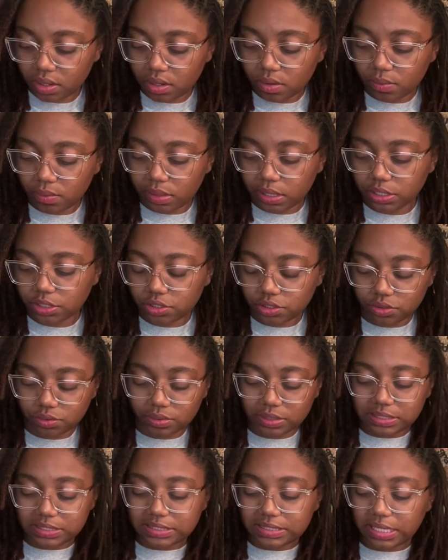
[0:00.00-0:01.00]
what I do
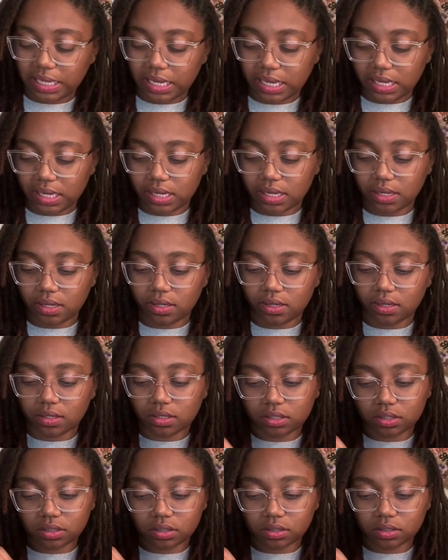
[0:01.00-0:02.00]
is take
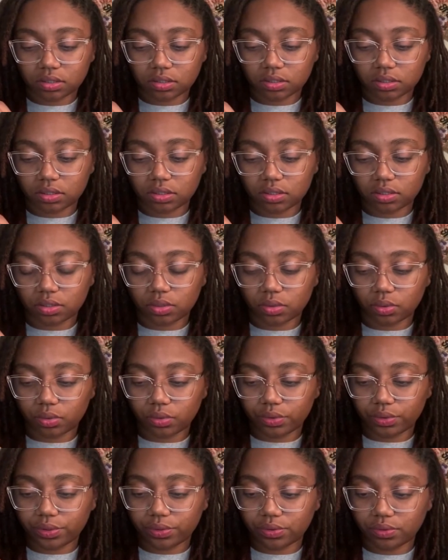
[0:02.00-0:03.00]
the
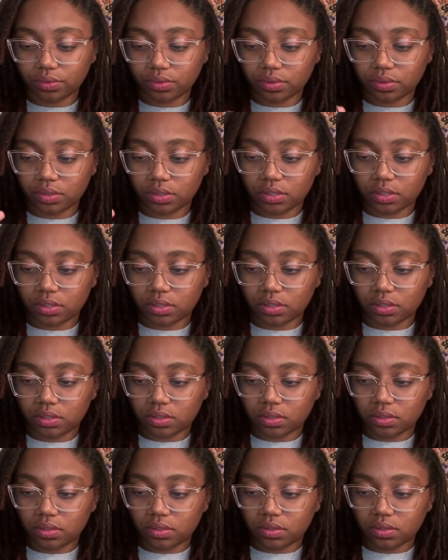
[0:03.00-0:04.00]
oil,
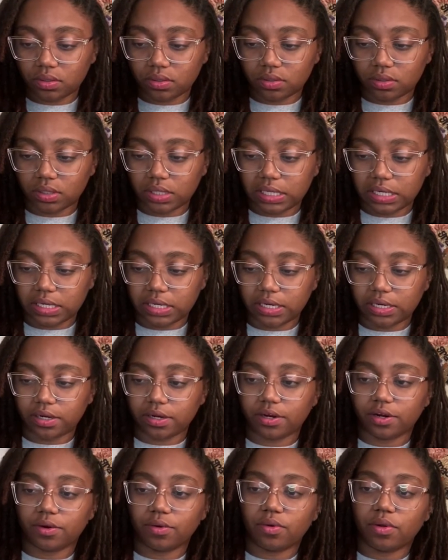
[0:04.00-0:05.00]
get it in
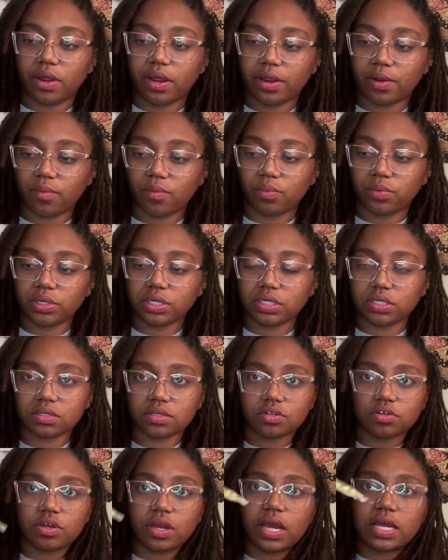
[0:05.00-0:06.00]
here, and what
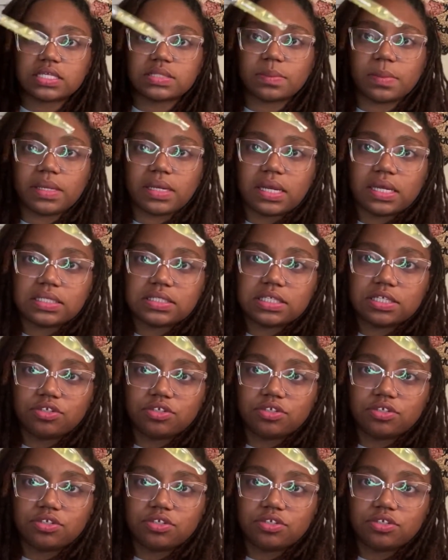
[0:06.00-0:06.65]
you guys may not see,